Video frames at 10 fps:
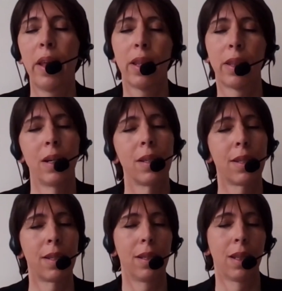that
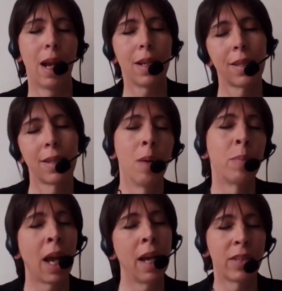there's some
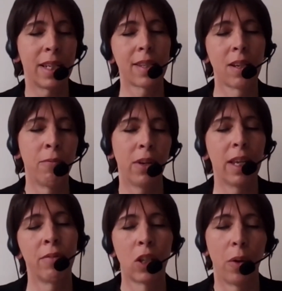kind of discomfort
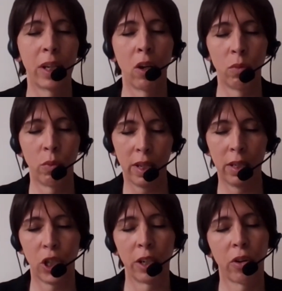even going on within
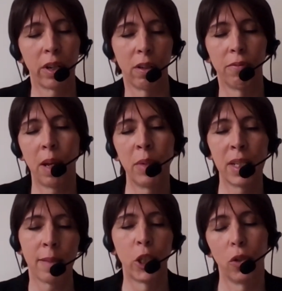gender-critical
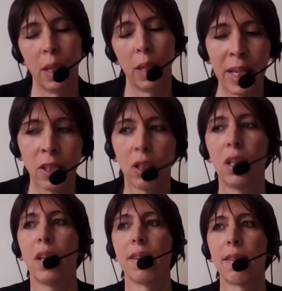feminism. Julie Bindle
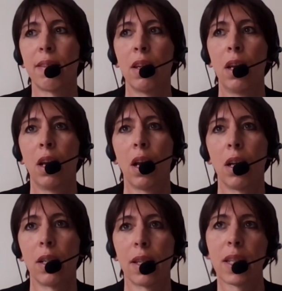
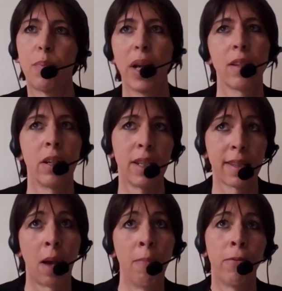has expressed her
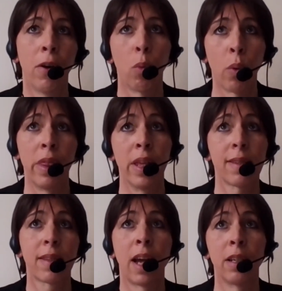discomfort with this
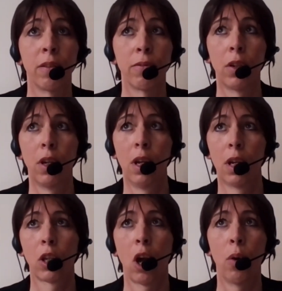kind of
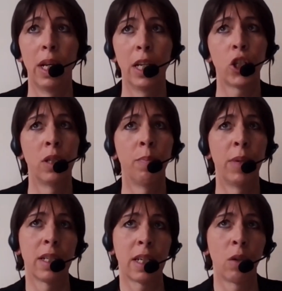coalition
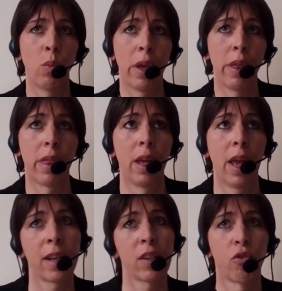building with
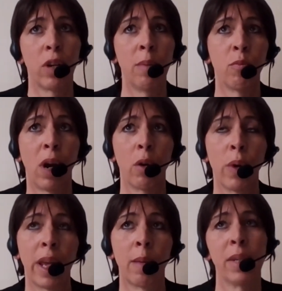extreme
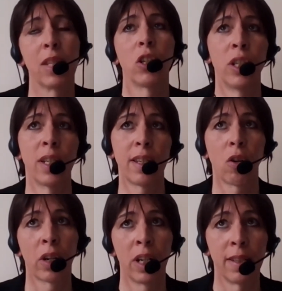right-wing misogynistic
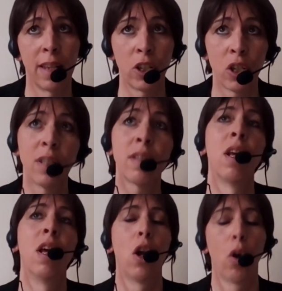organizations,
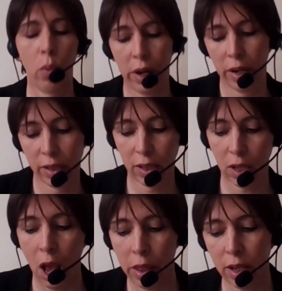whereas
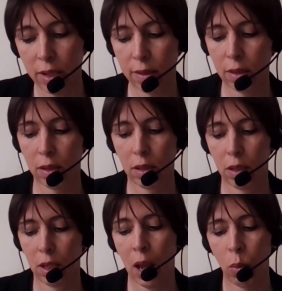others,
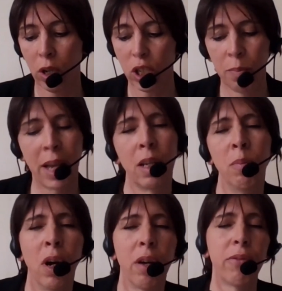I watched Megan
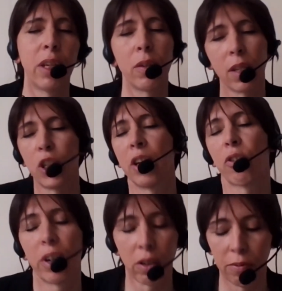Murphy, who's a
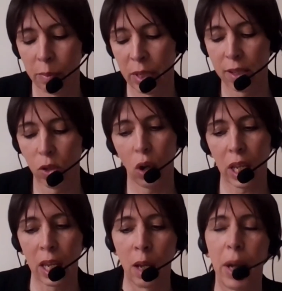gender-critical feminist,
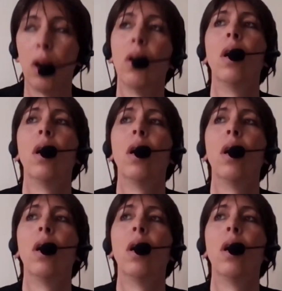talking about